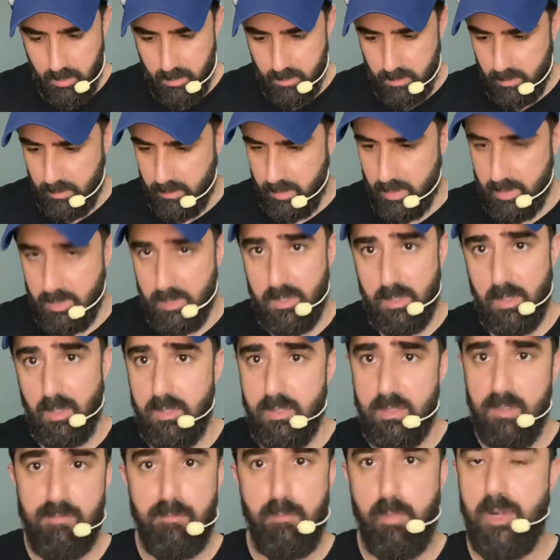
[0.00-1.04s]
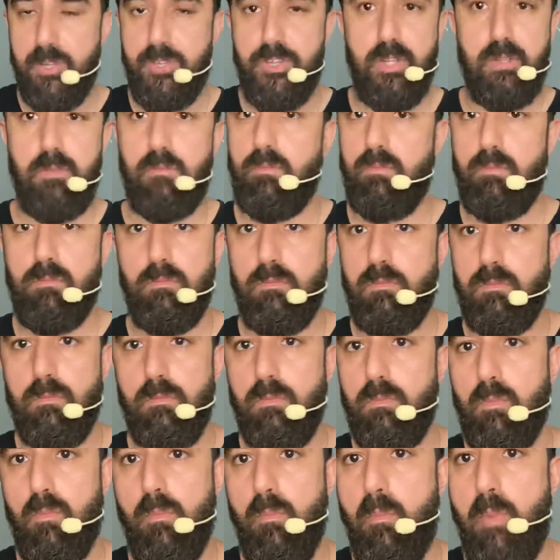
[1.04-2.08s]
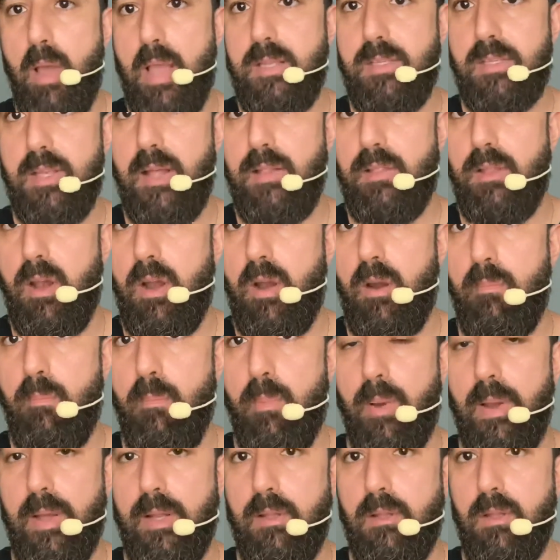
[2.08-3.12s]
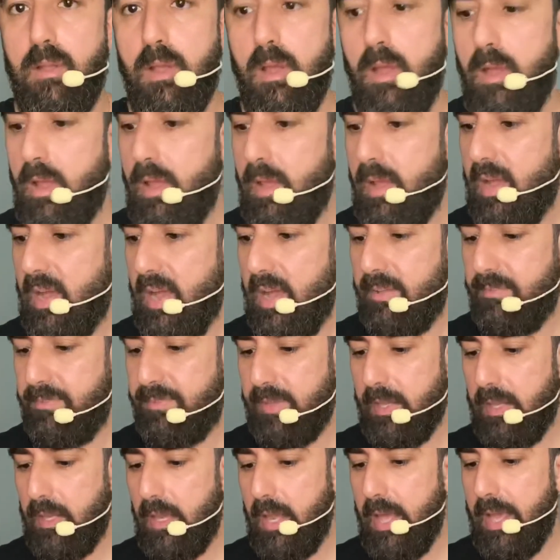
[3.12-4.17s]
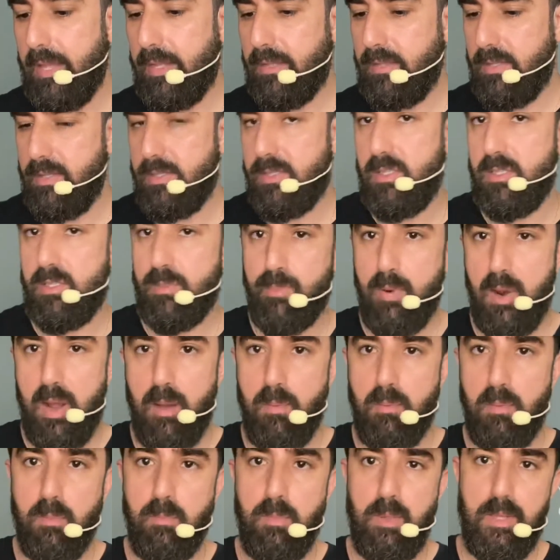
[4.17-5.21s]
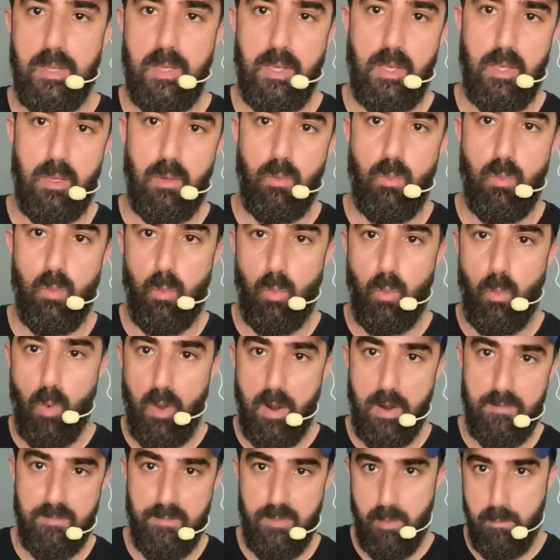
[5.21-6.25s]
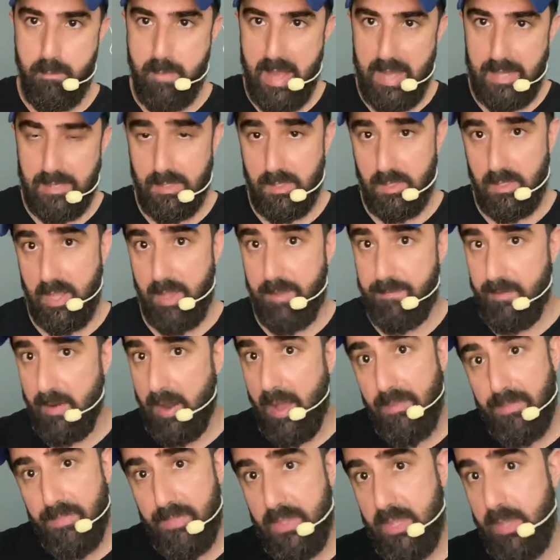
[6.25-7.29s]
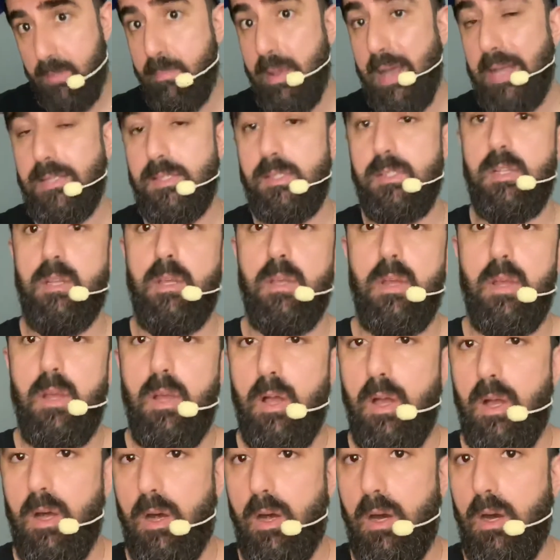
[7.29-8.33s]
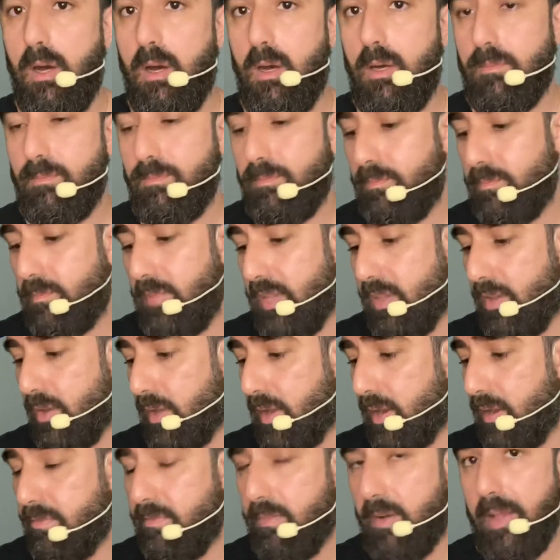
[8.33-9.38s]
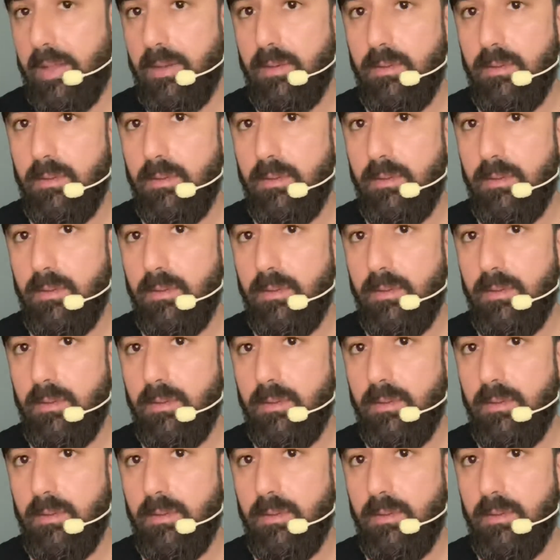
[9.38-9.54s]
There's tons of budget mics out there, but I feel like this is probably one of the best, if not the best, that you're gonna find.